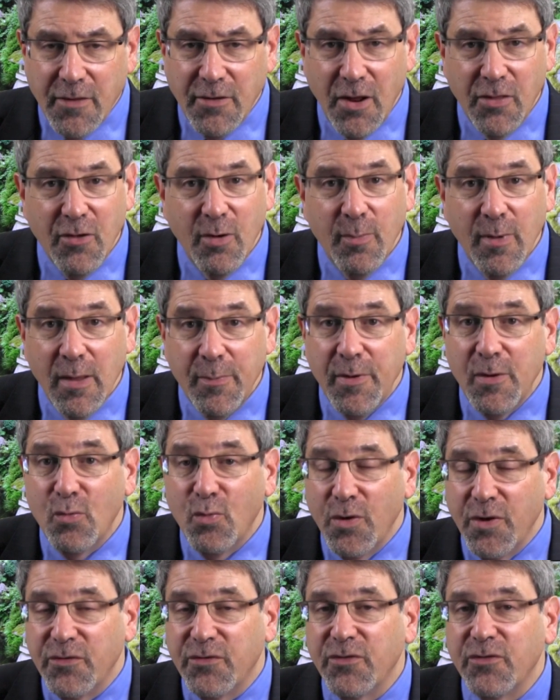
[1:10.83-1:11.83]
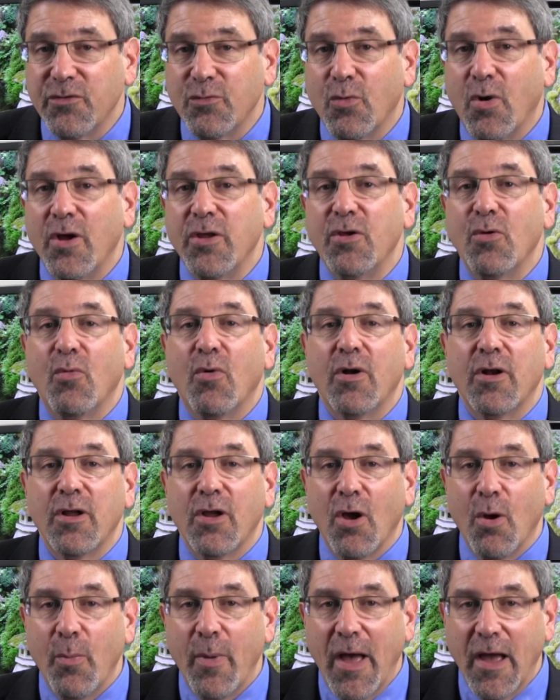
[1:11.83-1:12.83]
Now, there may be reasons why you want
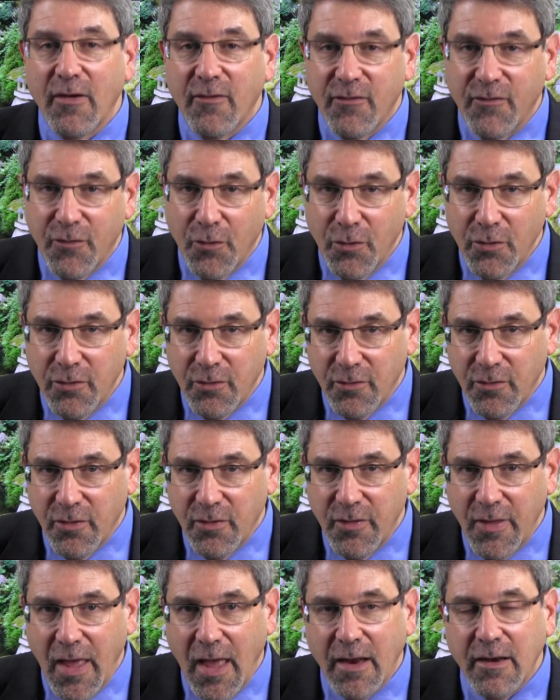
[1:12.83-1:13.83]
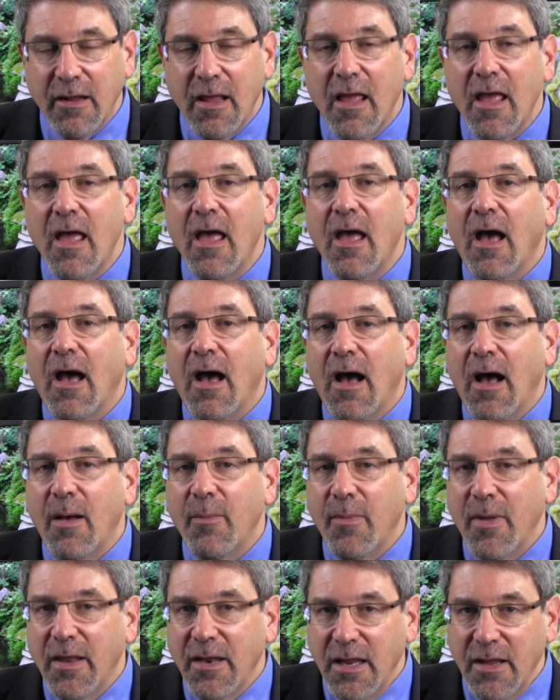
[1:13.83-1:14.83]
to go back further than that,
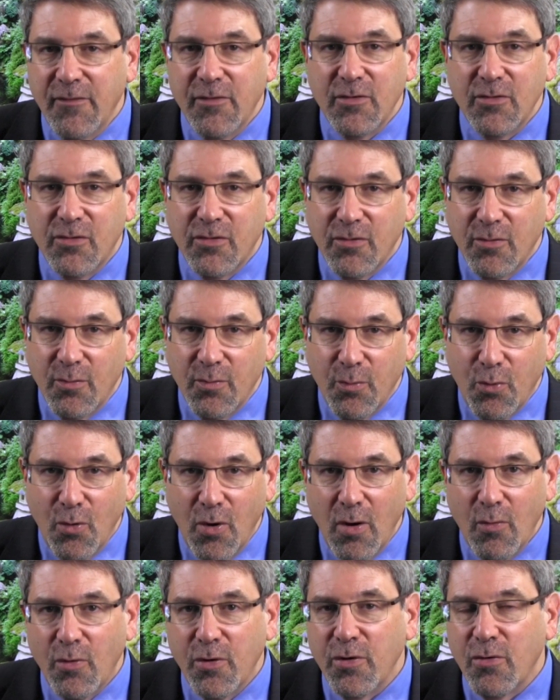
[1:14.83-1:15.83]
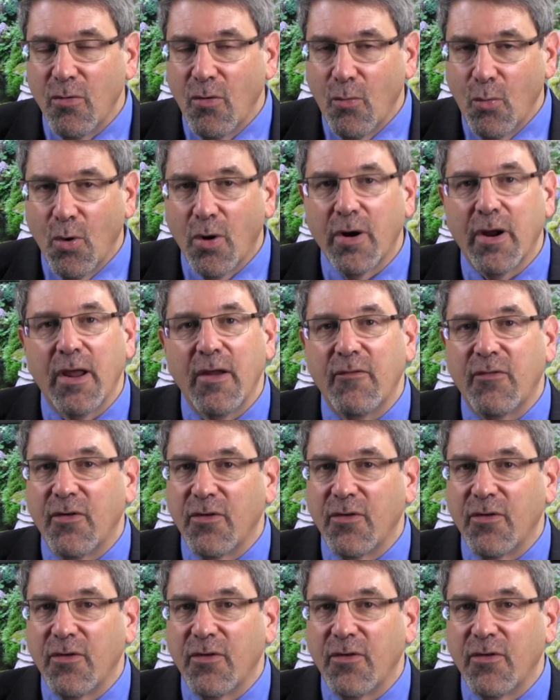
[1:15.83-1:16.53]
and even to the point where you were working.